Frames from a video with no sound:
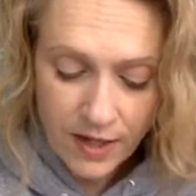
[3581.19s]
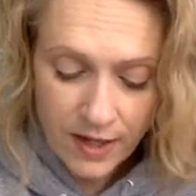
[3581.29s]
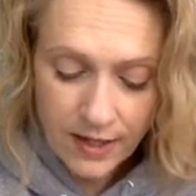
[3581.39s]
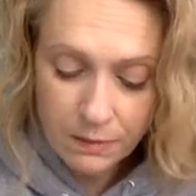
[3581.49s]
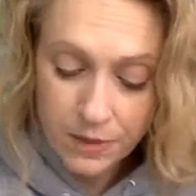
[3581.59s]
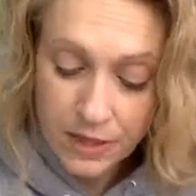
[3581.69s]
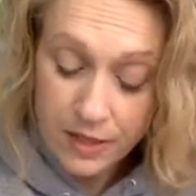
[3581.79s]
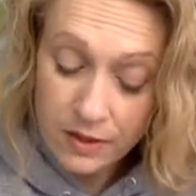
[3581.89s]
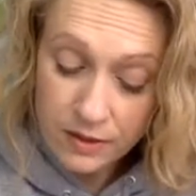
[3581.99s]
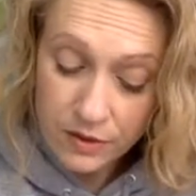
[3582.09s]
Again,
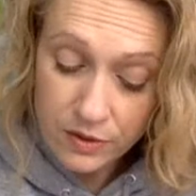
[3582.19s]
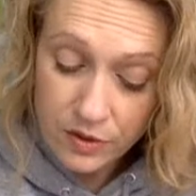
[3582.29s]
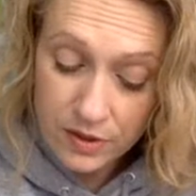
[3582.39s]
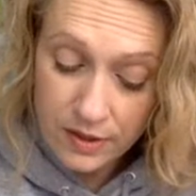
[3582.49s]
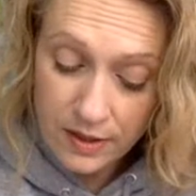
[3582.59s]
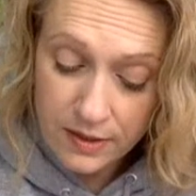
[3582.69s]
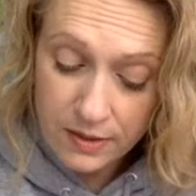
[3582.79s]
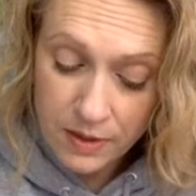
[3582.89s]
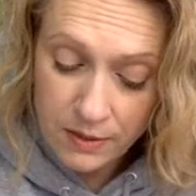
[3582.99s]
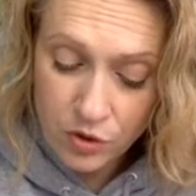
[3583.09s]
Peter, who's uh,
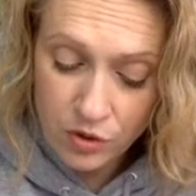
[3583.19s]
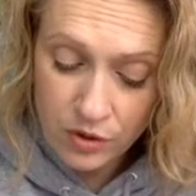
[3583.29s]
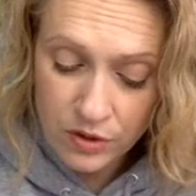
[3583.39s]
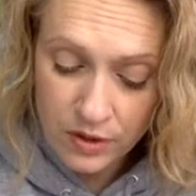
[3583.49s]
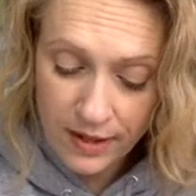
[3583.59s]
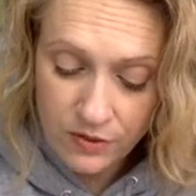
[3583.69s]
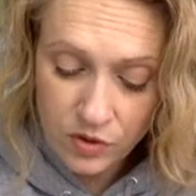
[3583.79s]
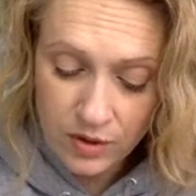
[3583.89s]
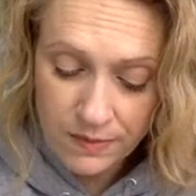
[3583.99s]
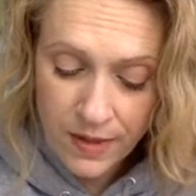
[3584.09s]
sometimes joins our live
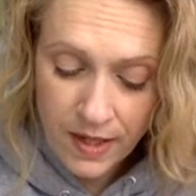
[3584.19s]
stream,